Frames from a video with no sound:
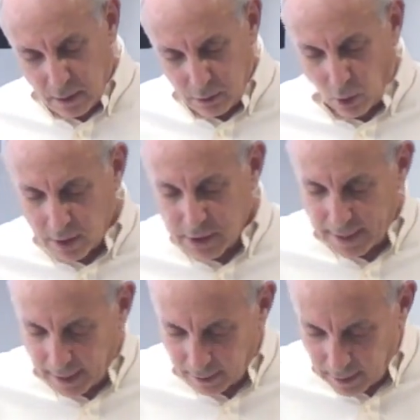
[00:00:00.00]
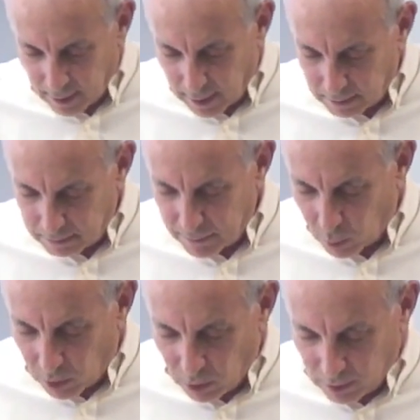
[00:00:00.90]
talks about the
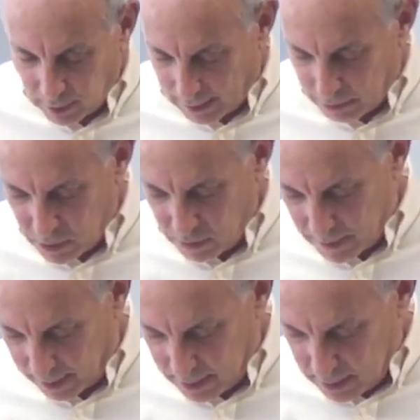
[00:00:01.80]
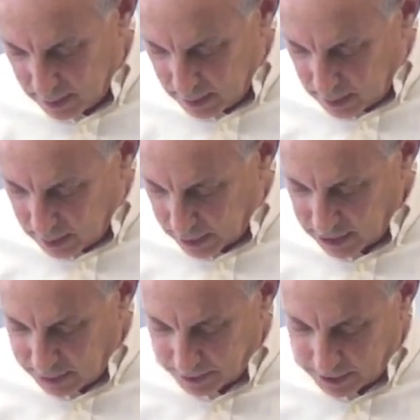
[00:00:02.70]
role of the labor movement.
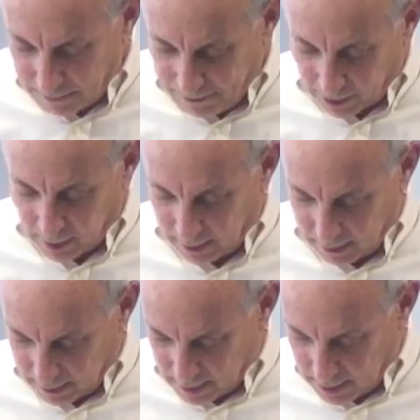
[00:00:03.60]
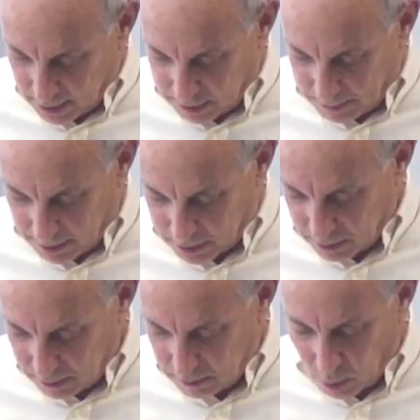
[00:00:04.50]
Says specifically in his
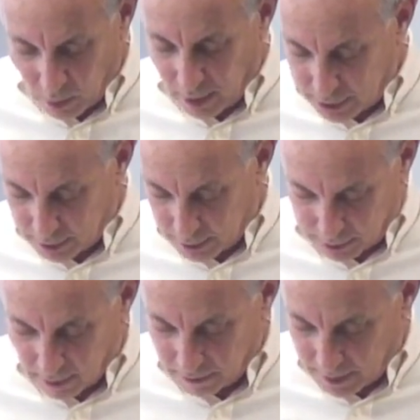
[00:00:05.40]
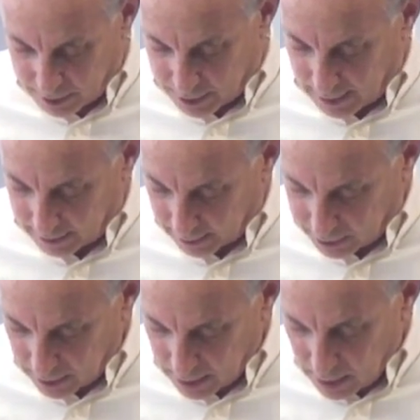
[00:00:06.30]
speech, no one else in this government is saying
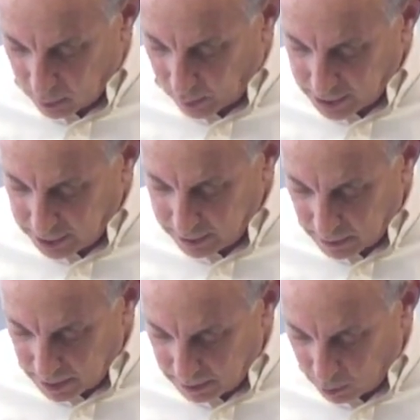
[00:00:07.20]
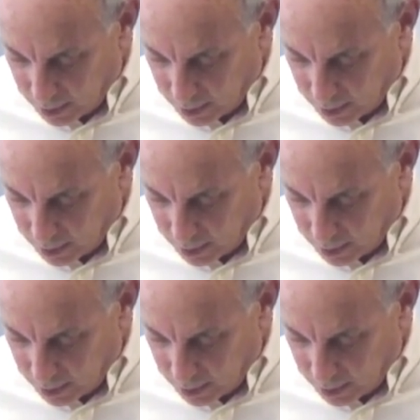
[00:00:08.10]
this, raising the minimum